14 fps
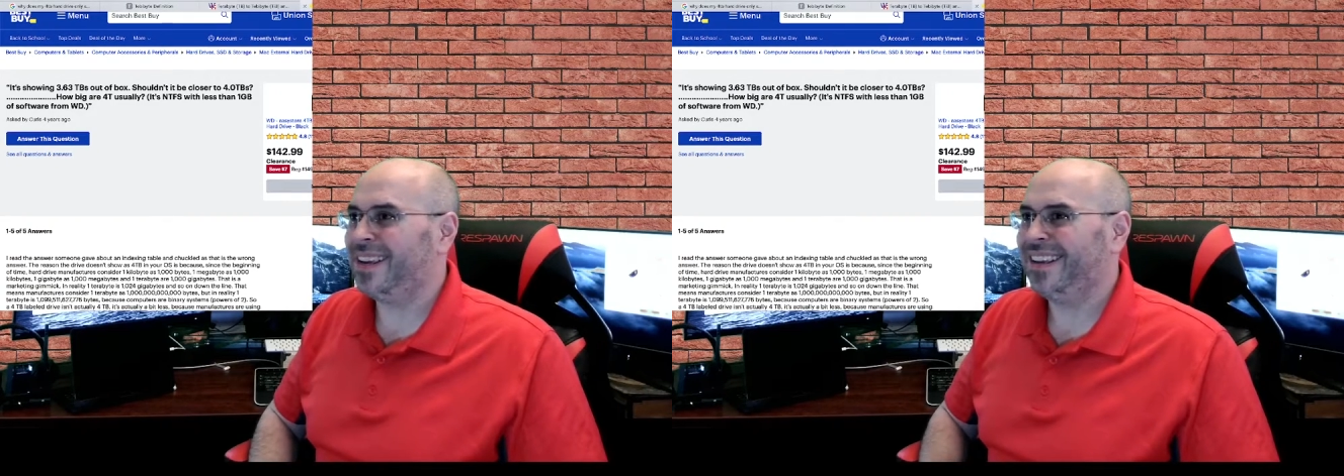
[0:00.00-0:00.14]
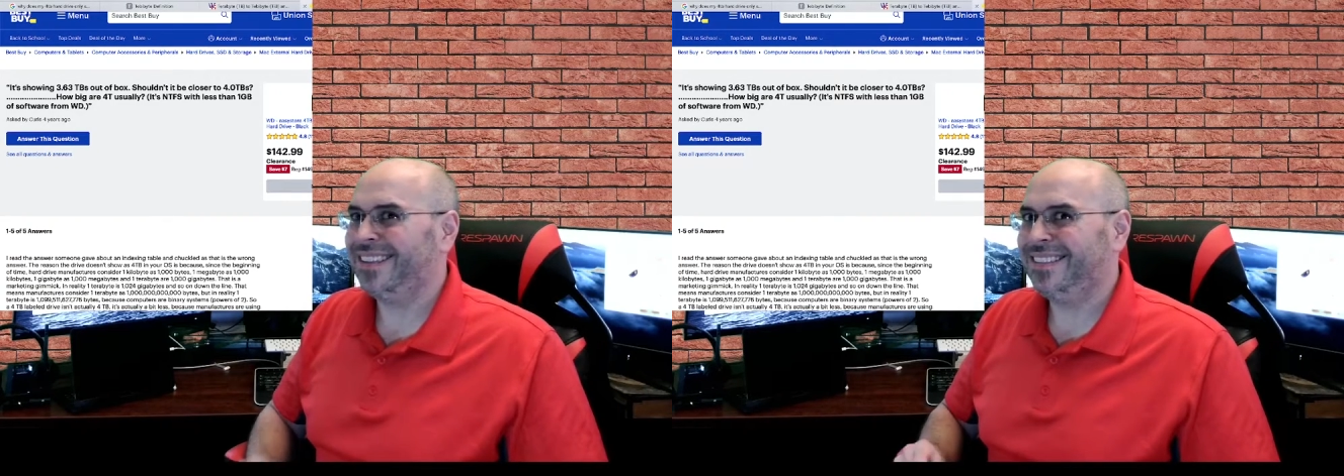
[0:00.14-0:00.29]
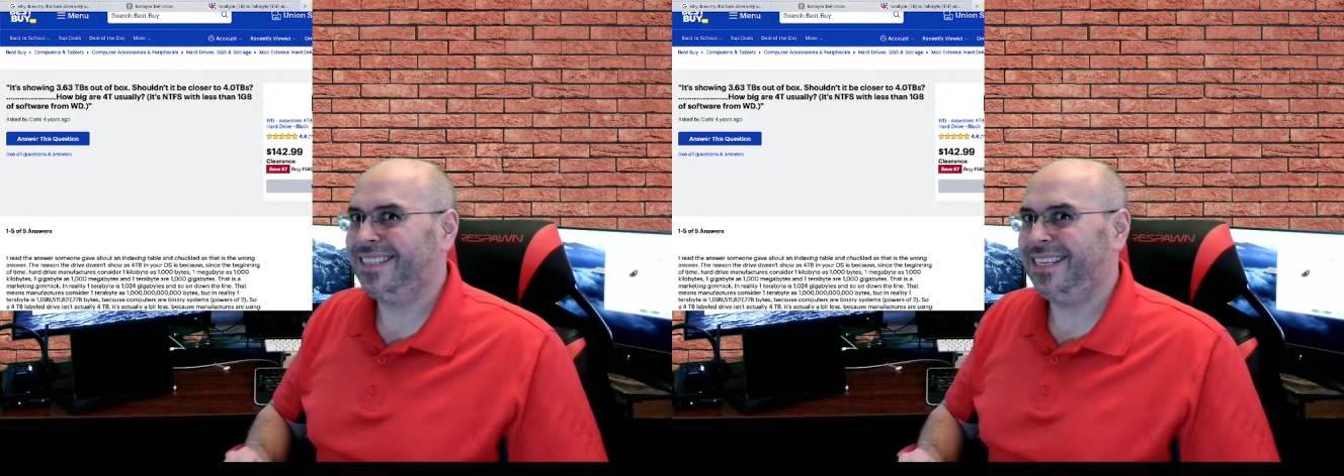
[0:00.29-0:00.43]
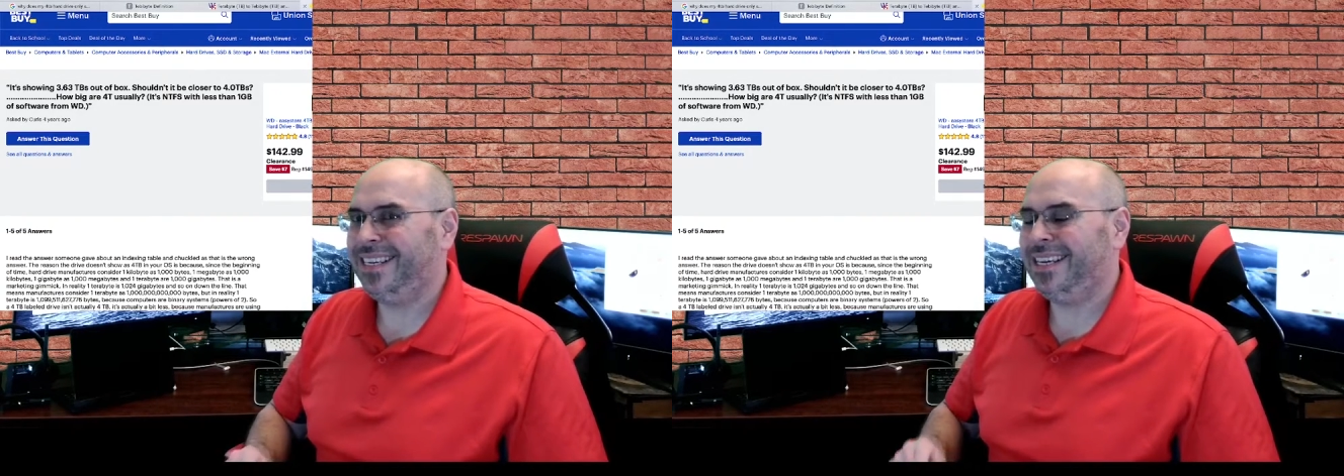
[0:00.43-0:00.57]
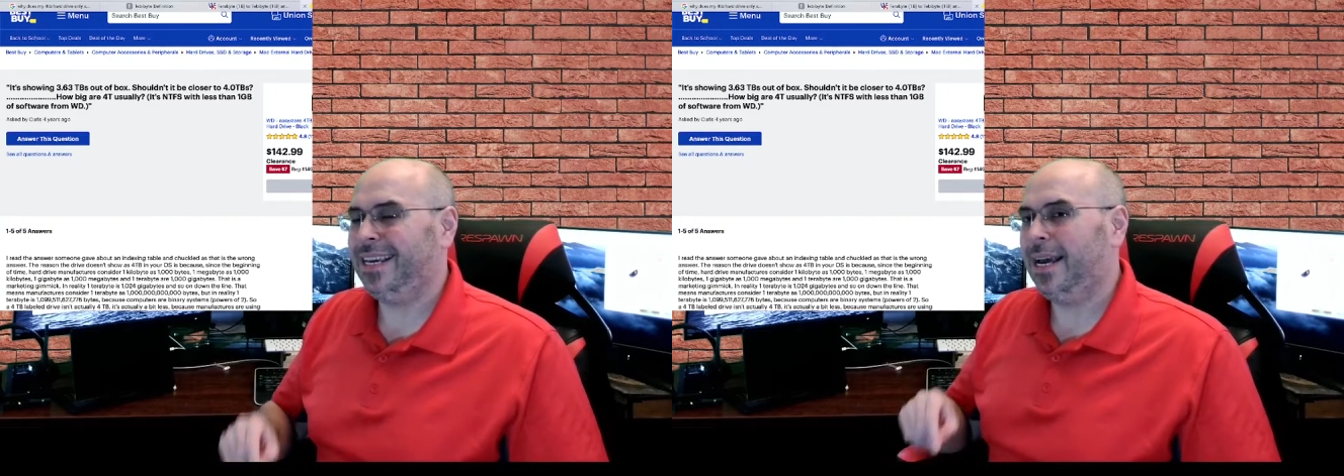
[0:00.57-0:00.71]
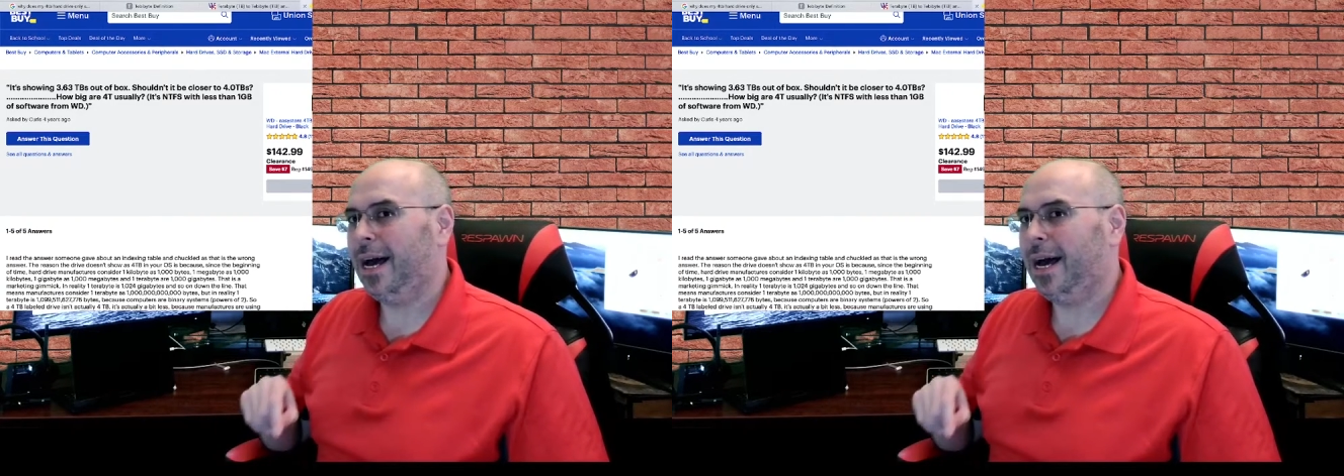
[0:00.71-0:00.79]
Ti,